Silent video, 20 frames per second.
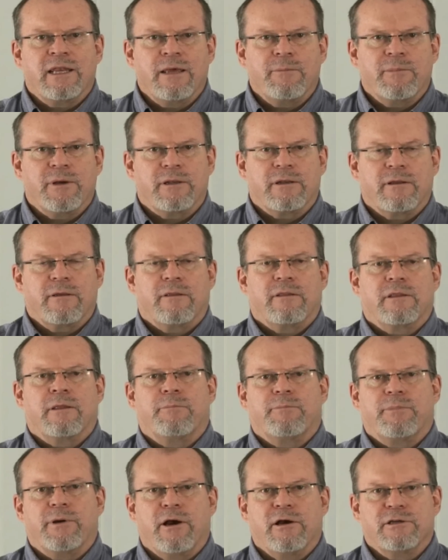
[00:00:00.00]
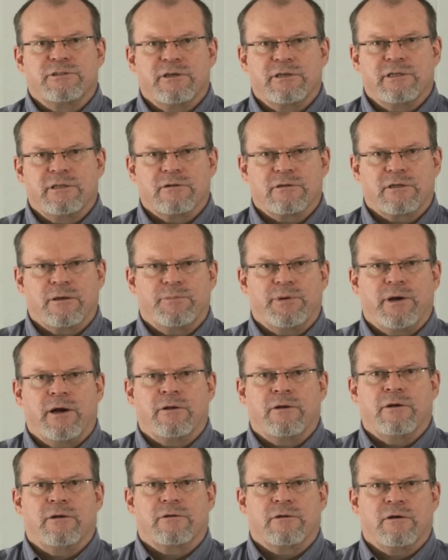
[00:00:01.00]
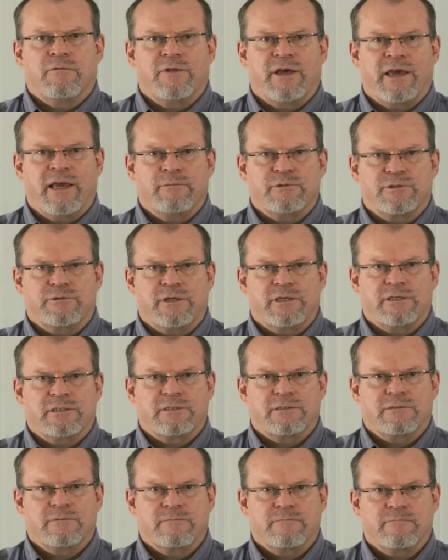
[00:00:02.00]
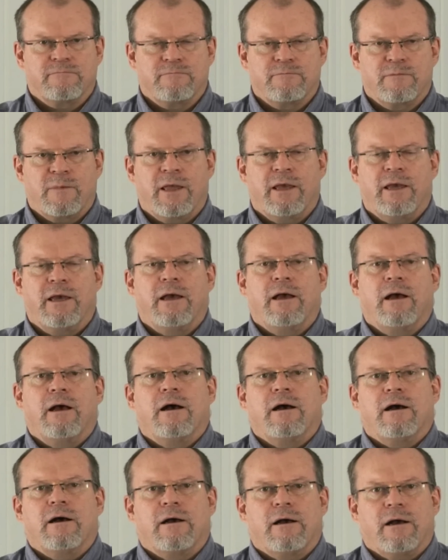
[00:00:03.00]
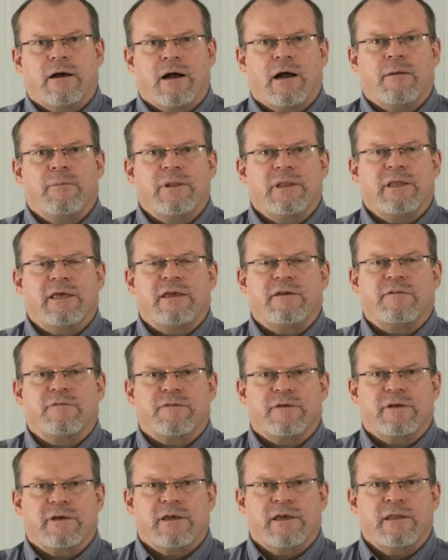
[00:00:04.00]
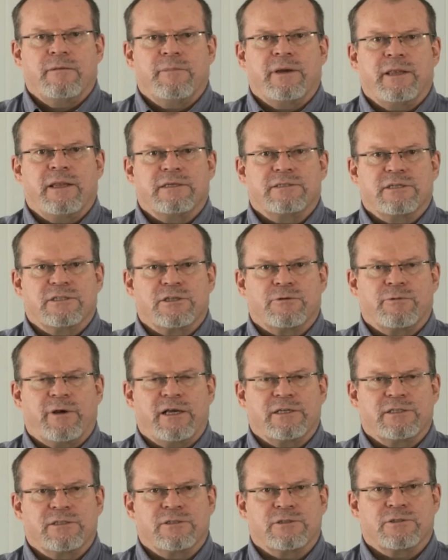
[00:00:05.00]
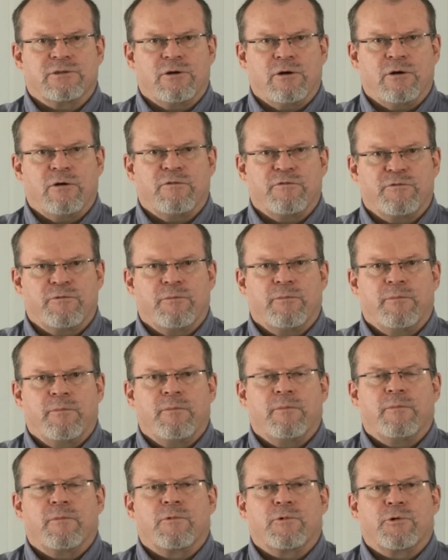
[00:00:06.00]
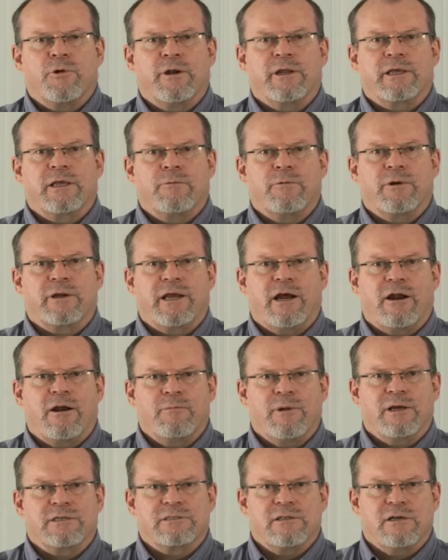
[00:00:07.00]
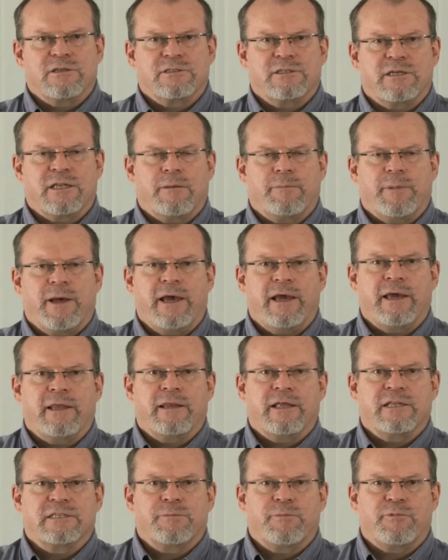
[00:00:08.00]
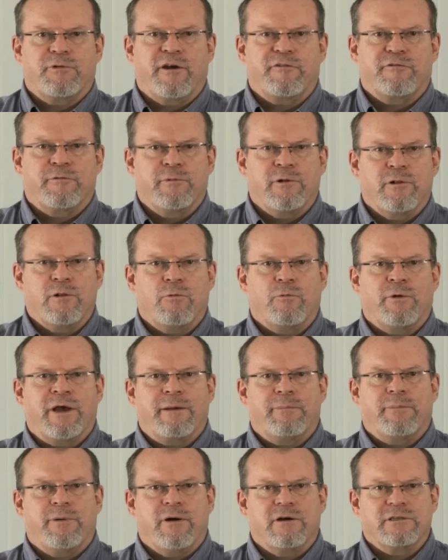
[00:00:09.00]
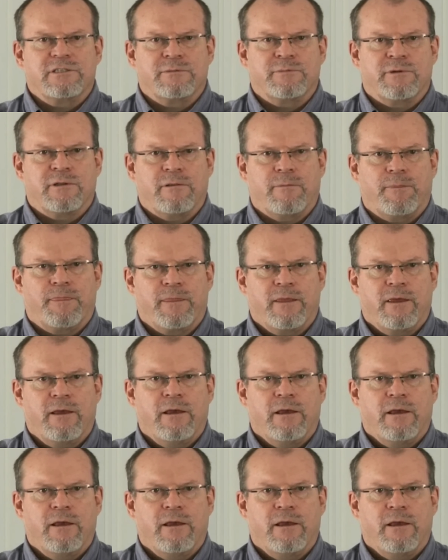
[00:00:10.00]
inhibit the posterior tilt component of the hamstrings. I believe in many situations of chronic and recurrent musculoskeletal pain, it's preferable, where possible,